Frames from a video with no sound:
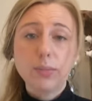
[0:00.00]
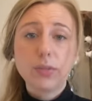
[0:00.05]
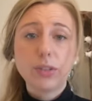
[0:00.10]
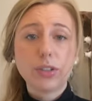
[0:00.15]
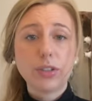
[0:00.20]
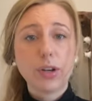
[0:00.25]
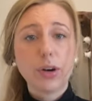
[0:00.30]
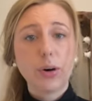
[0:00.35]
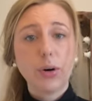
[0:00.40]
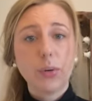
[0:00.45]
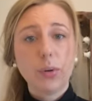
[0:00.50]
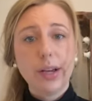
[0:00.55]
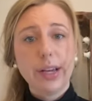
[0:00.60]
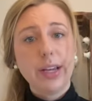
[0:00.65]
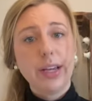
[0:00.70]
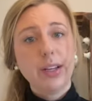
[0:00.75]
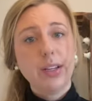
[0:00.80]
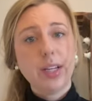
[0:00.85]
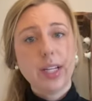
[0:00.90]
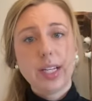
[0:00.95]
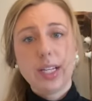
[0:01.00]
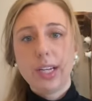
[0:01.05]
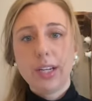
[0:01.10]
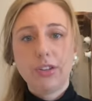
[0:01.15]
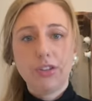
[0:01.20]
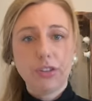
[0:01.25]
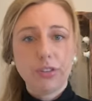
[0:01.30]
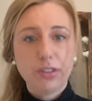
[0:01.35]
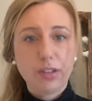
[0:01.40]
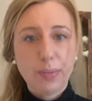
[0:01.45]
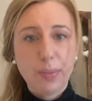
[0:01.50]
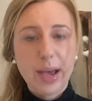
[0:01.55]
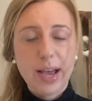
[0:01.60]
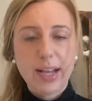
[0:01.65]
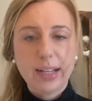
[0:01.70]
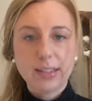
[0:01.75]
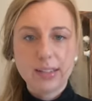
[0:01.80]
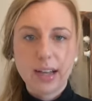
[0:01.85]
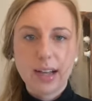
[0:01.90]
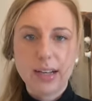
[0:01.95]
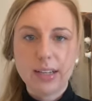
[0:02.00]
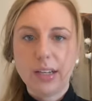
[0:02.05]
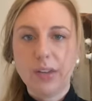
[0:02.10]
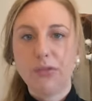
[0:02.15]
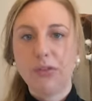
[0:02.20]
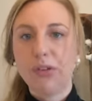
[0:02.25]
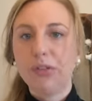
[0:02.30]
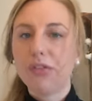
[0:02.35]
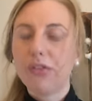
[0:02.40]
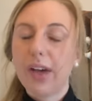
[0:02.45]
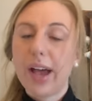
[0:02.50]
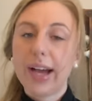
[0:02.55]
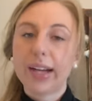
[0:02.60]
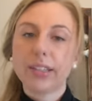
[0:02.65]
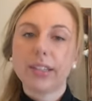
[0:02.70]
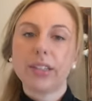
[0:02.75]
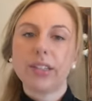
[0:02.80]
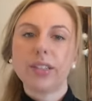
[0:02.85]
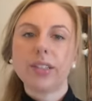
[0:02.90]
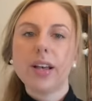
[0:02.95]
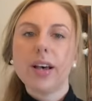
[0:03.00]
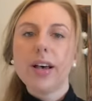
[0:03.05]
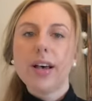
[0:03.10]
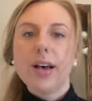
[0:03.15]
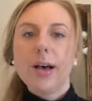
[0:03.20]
So it just depends on different factors.